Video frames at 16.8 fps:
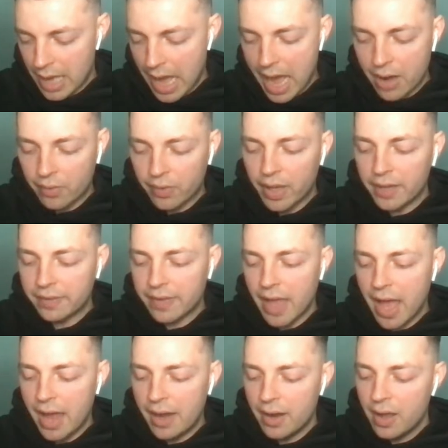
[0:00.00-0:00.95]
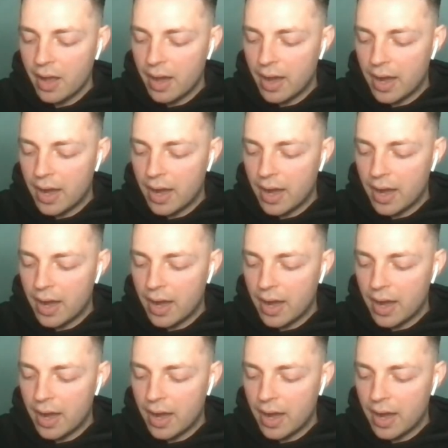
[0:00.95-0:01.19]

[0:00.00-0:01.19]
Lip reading: I don't like that.